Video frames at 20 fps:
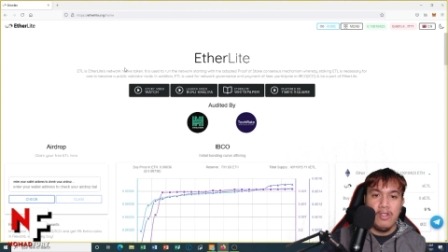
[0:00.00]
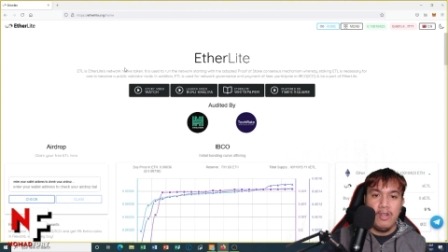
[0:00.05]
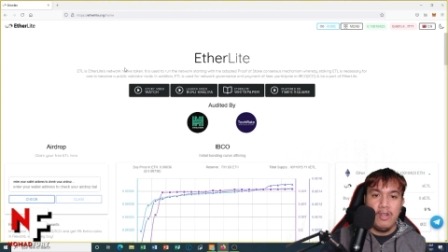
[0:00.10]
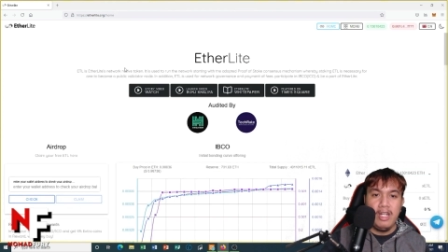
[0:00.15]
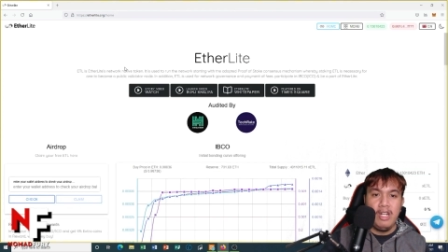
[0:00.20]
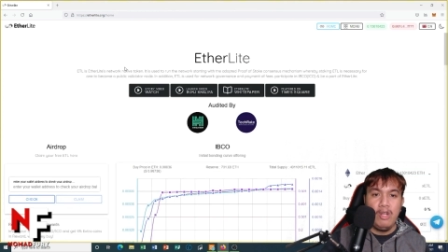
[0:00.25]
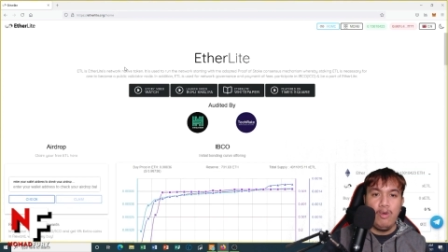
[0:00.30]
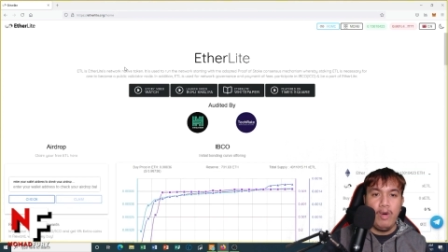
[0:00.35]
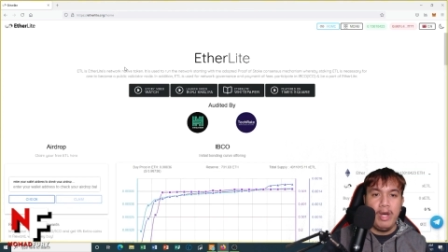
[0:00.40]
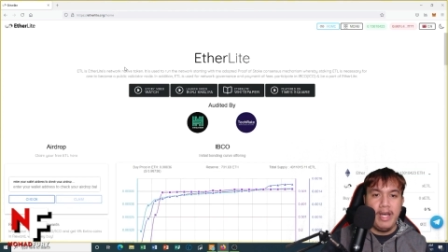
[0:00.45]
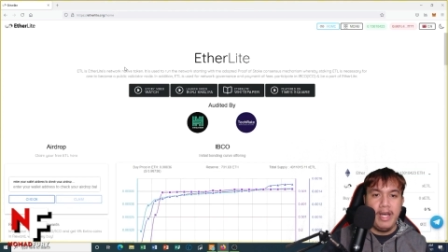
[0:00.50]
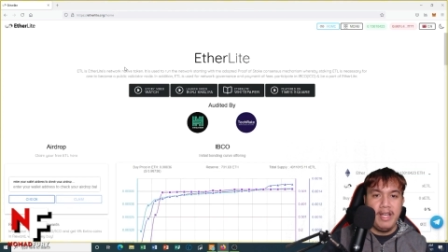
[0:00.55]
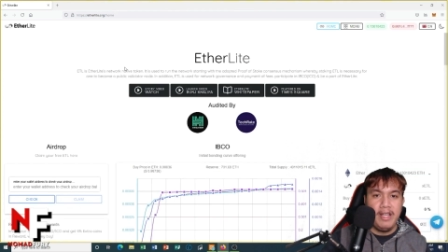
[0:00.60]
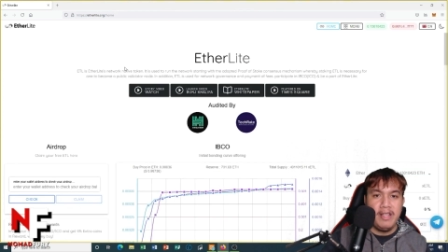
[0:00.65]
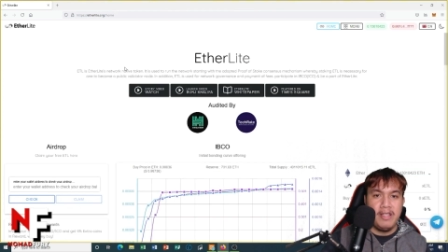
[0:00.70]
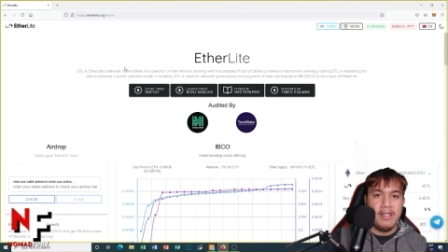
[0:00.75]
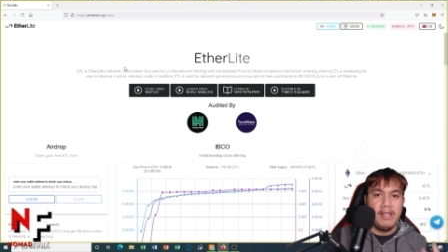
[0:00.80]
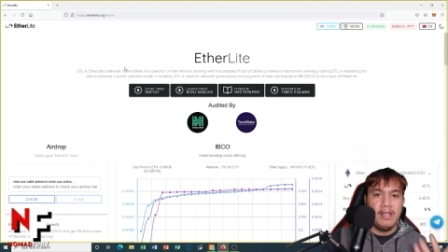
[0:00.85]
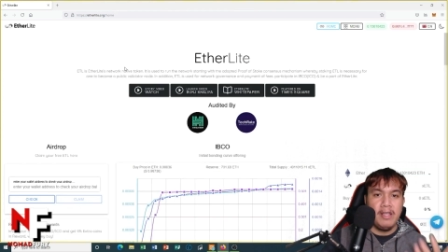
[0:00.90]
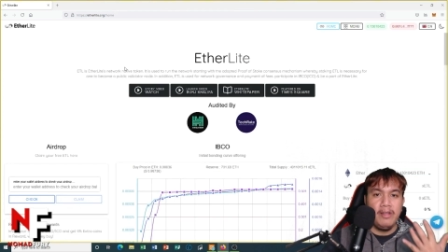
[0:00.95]
So
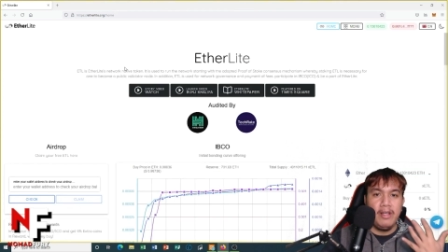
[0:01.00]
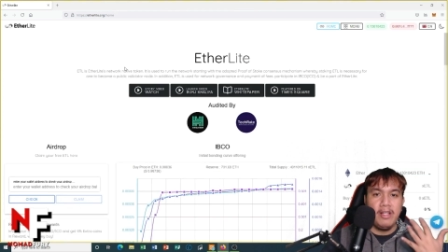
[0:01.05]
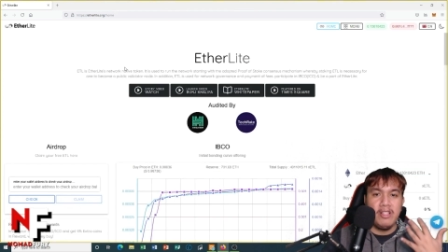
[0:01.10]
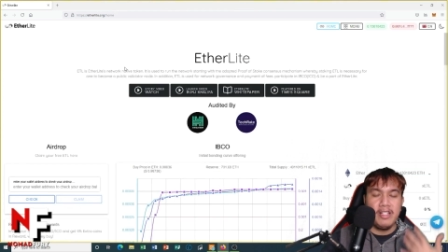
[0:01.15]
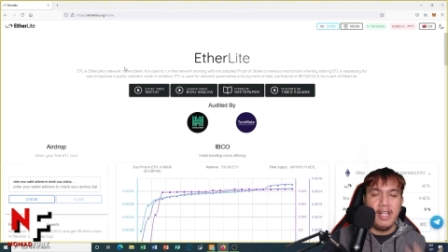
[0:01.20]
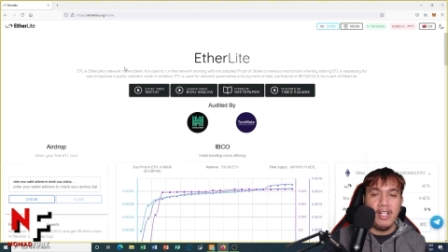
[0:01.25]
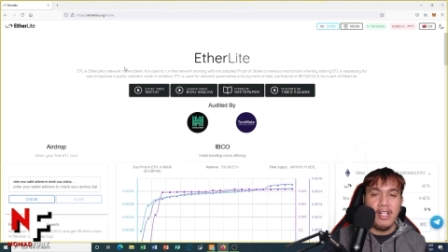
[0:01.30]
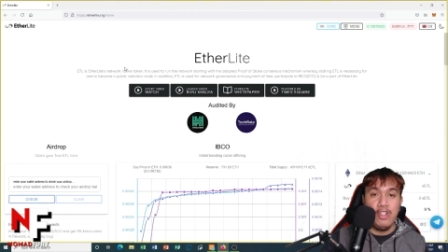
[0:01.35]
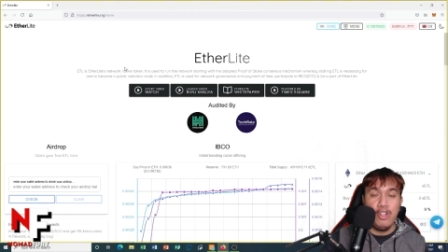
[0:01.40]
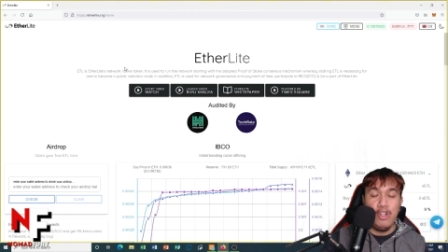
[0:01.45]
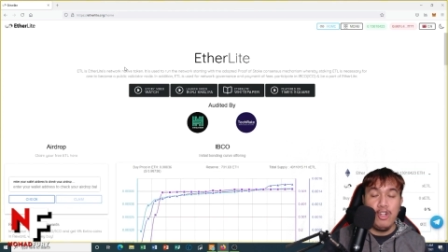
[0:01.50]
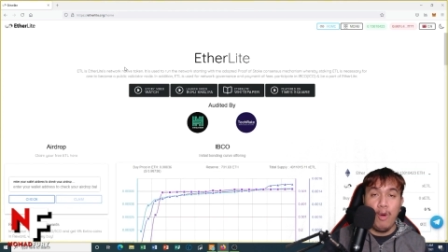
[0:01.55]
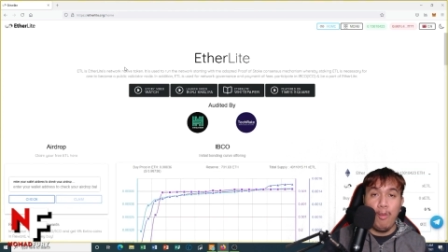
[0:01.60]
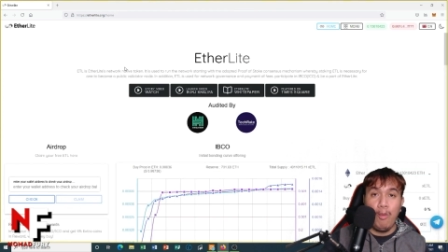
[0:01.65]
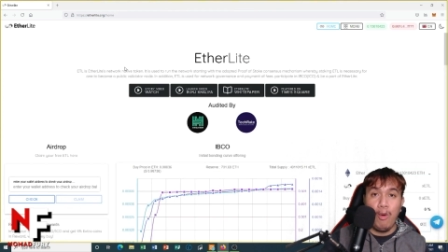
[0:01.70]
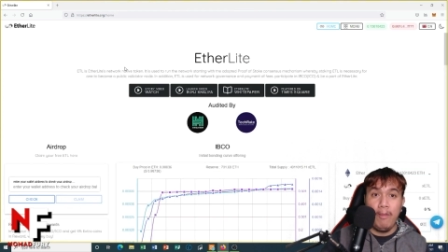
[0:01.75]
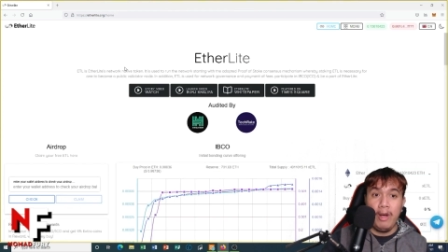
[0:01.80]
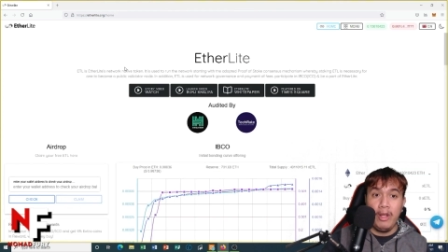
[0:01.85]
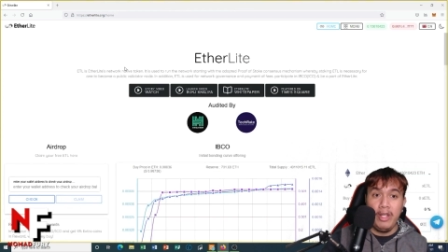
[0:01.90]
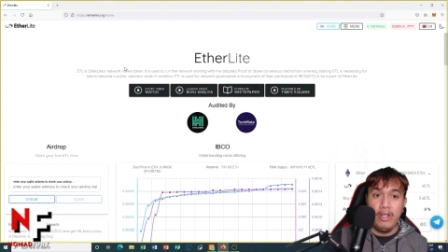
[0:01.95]
anyways, let's get to know
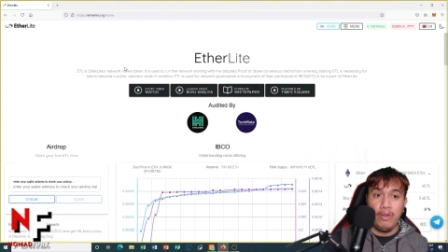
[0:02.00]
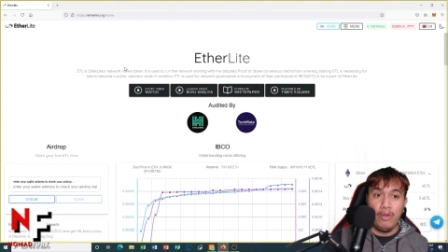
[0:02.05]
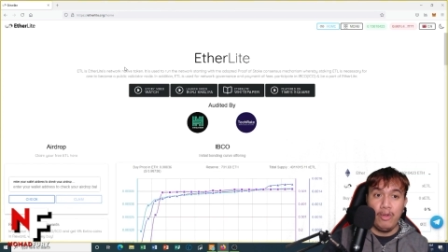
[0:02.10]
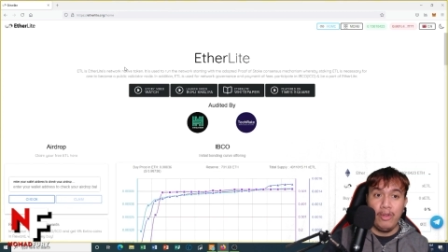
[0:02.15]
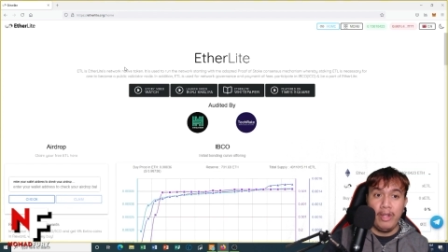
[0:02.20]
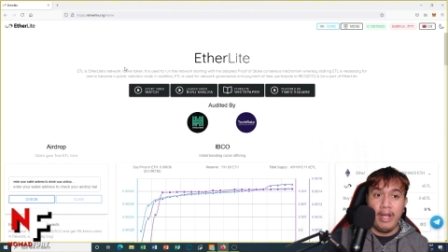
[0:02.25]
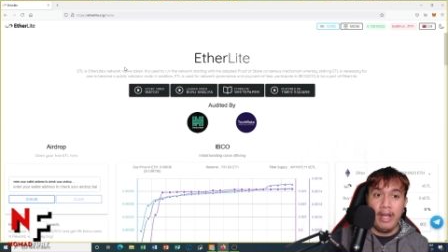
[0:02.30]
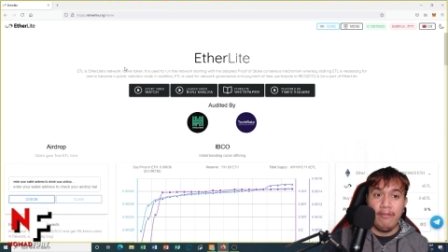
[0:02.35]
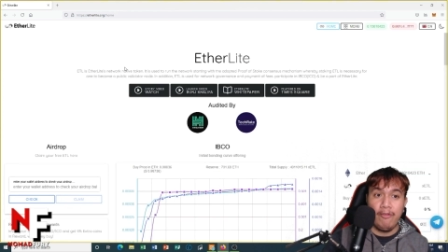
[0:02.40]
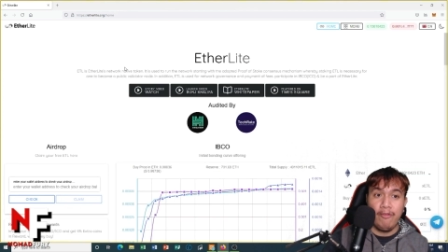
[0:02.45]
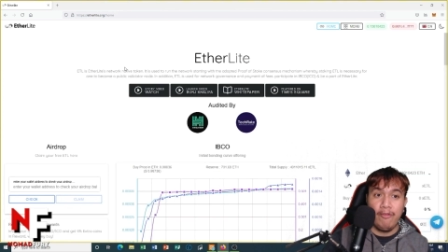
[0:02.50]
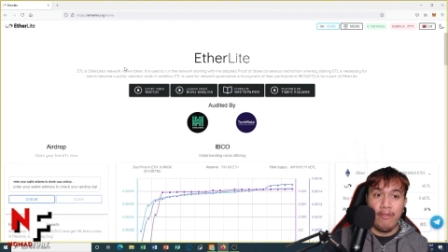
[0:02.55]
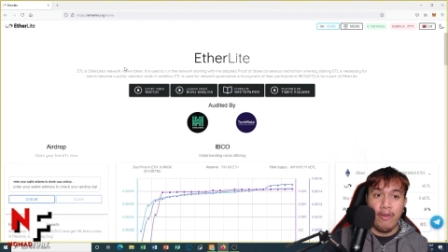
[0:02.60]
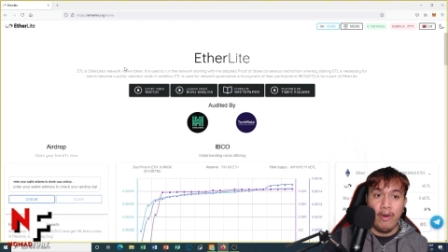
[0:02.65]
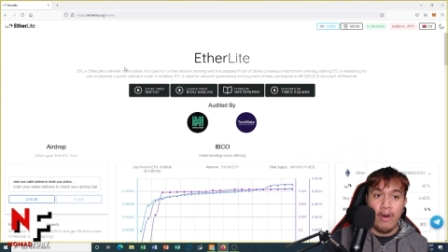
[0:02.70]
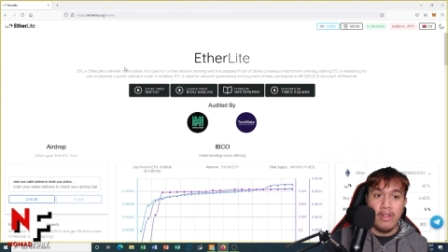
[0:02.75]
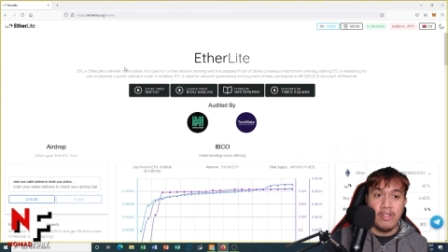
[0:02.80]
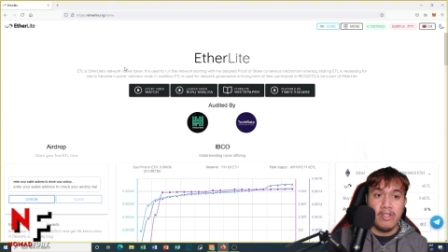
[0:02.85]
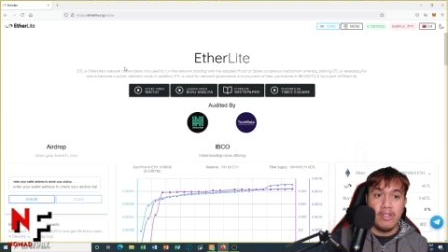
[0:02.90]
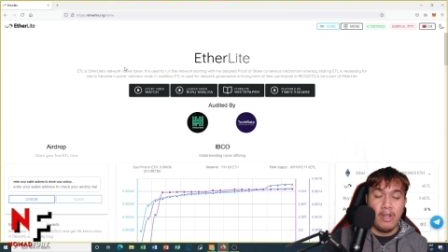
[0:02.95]
more about Etherlight
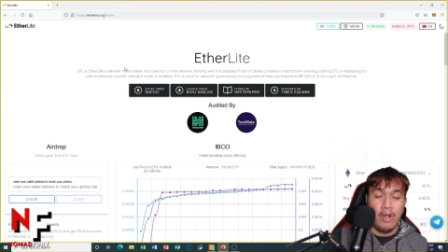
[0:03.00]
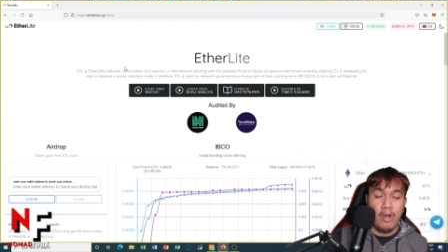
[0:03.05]
first.